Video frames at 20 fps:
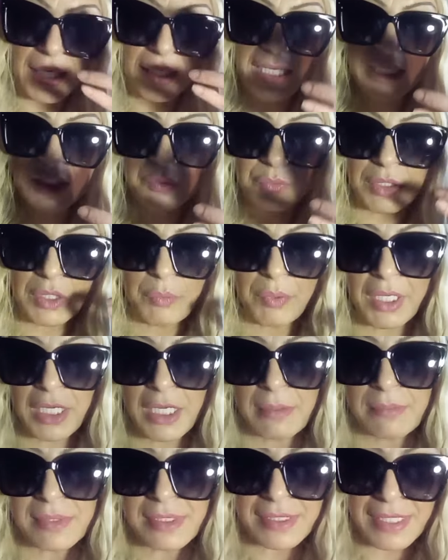and that's really what it
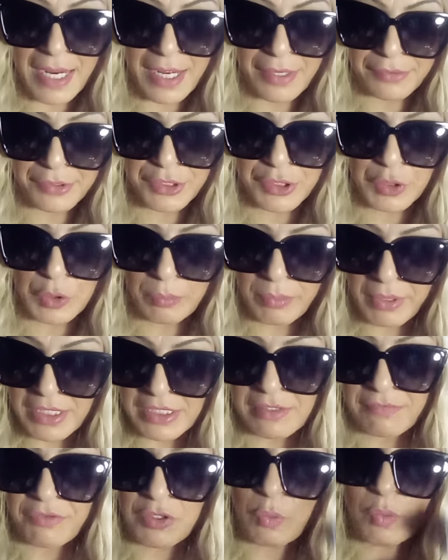comes down to.
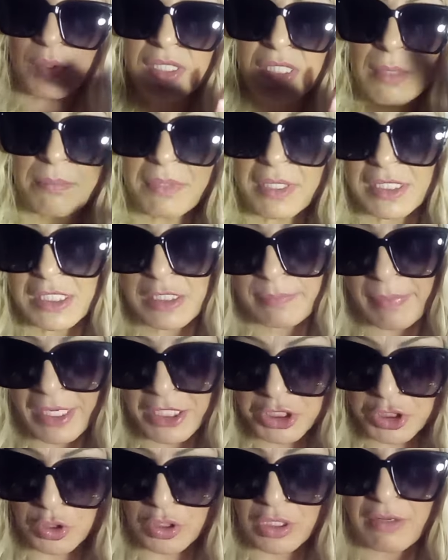Because if you was something
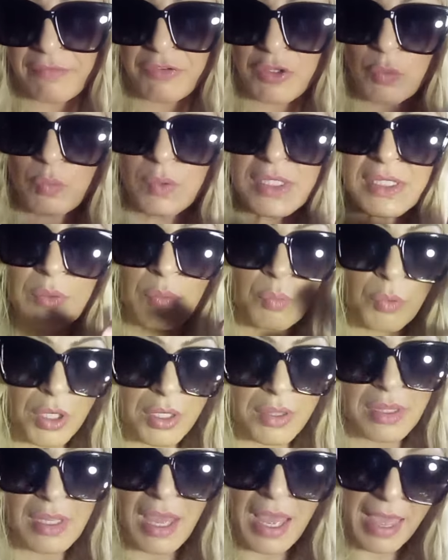special and if you was
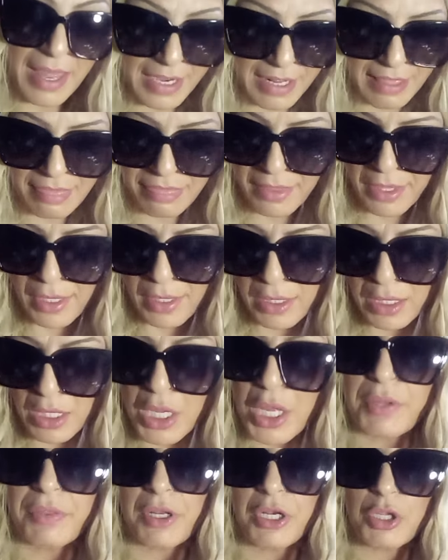worth anything,
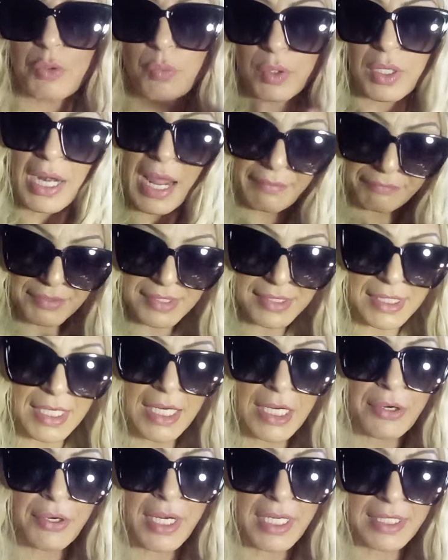then you wouldn't have to sit
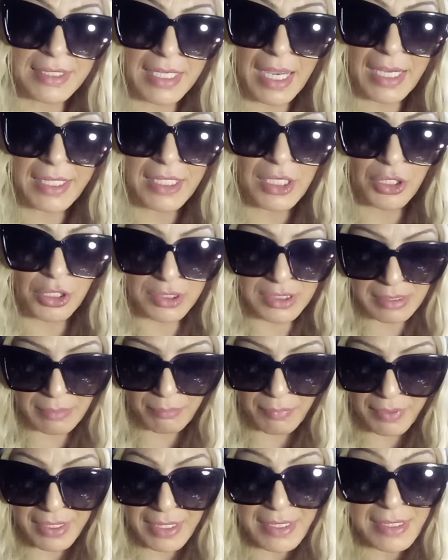here and attack and hurt
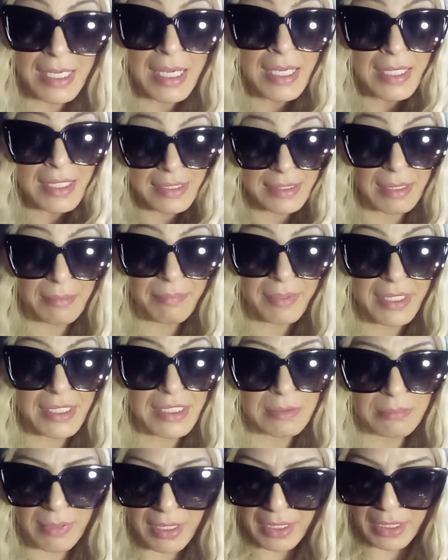somebody
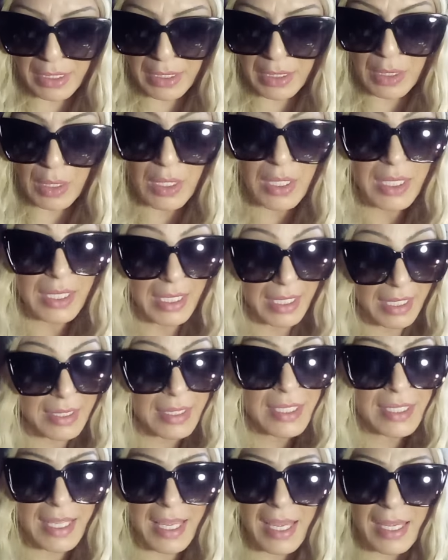somebody's money in
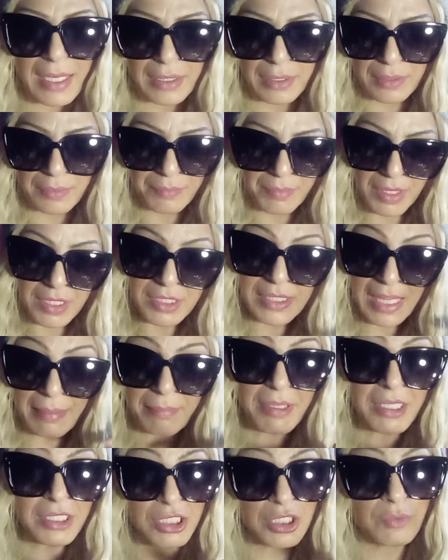the end. That
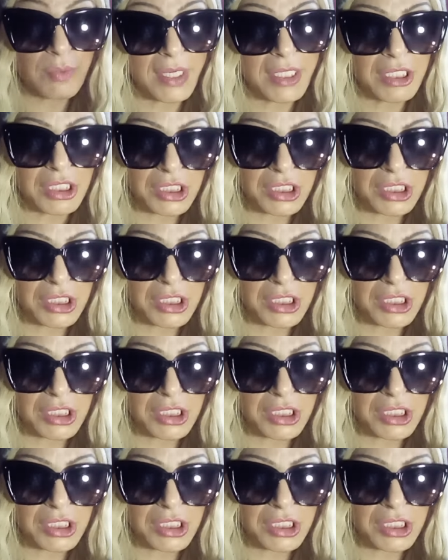means you ain't